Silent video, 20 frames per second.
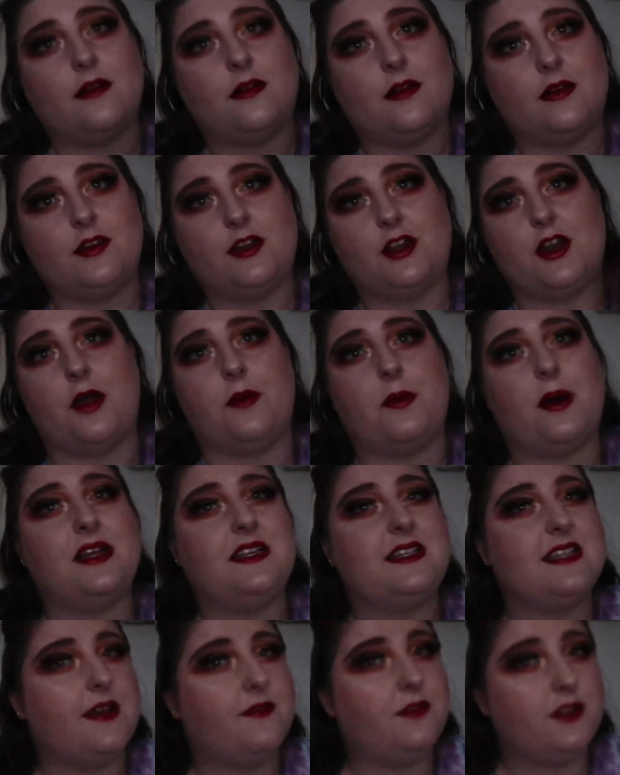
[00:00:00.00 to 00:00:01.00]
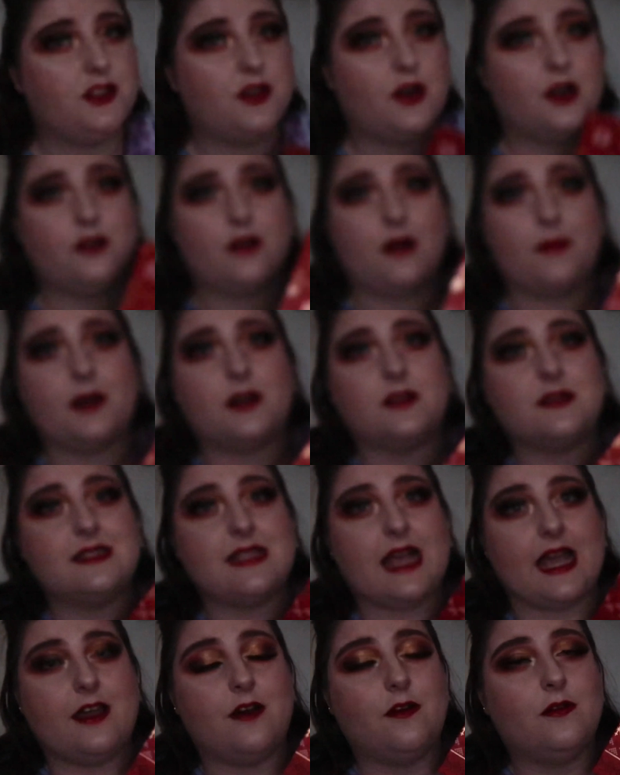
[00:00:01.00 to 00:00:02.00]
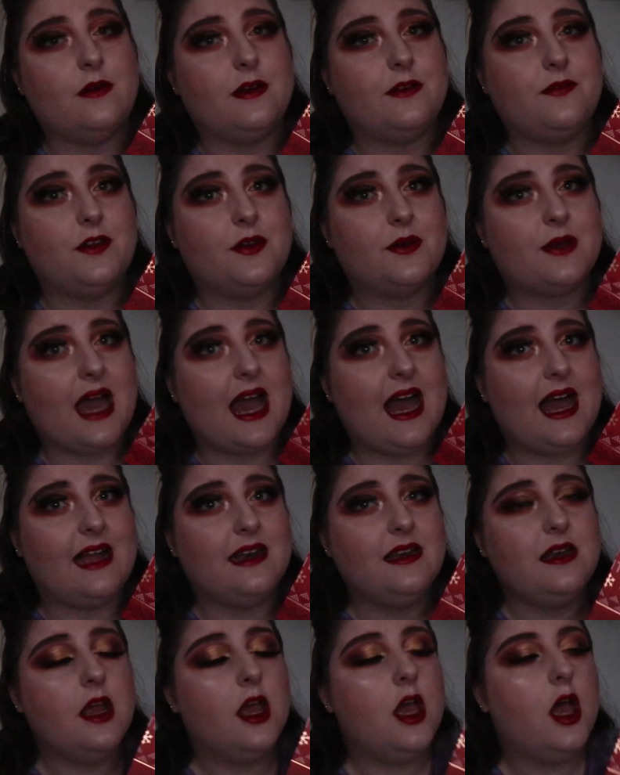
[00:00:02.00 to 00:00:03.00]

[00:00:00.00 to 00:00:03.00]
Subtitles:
you know, I'd definitely try and grab it on sale if you can,